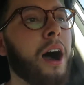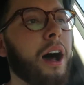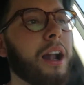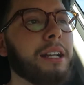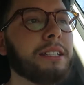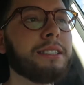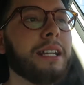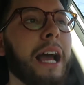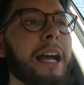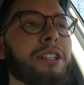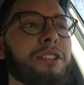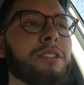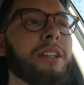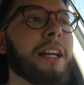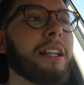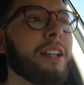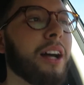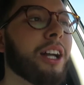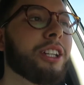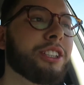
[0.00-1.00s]
Honestly, I do
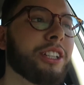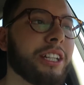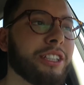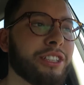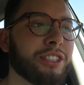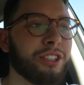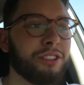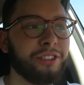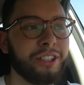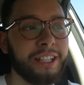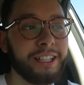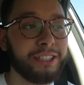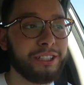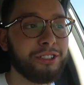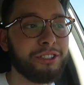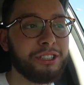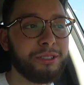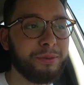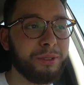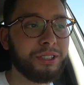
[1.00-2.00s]
like Logic. I just don't really listen
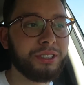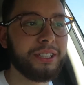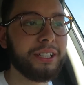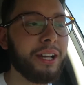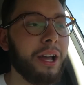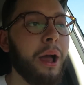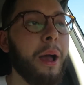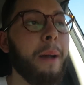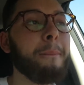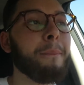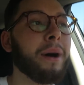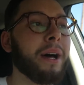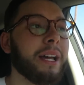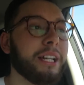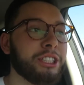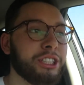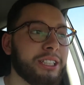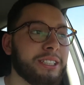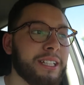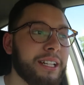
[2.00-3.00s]
to his music.
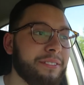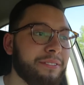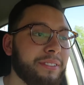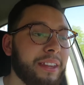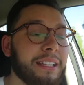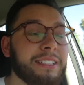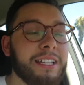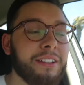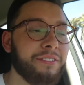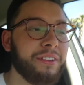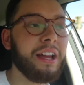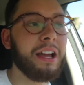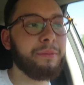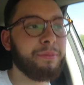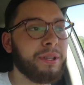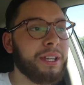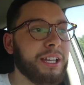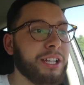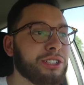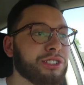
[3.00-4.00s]
But she said they said
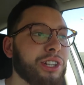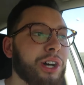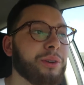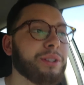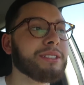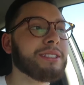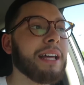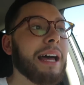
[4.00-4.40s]
VIP, so I was